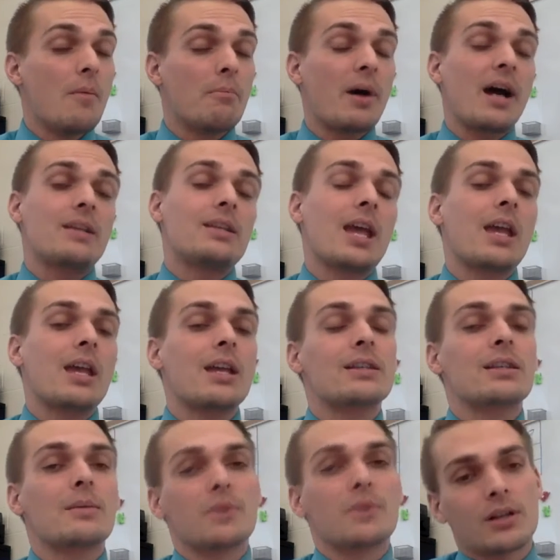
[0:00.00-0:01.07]
by taking
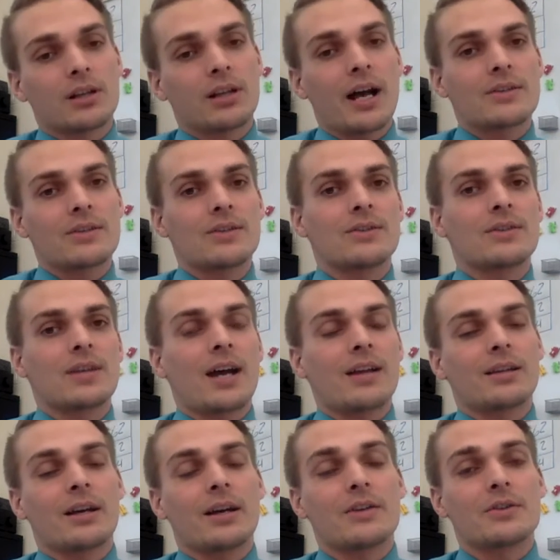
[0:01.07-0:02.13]
some of the classes at
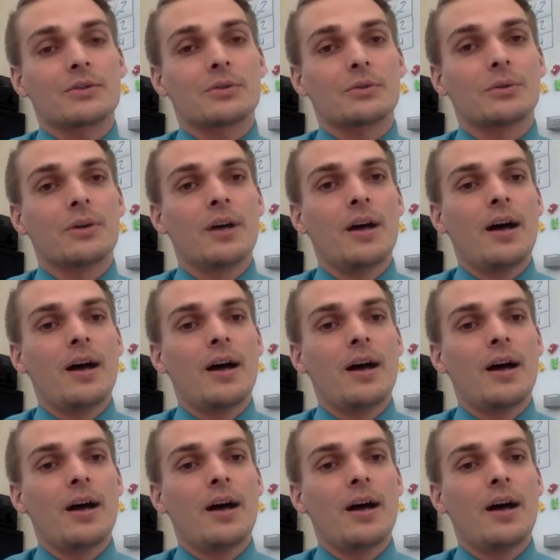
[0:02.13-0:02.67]
the high school.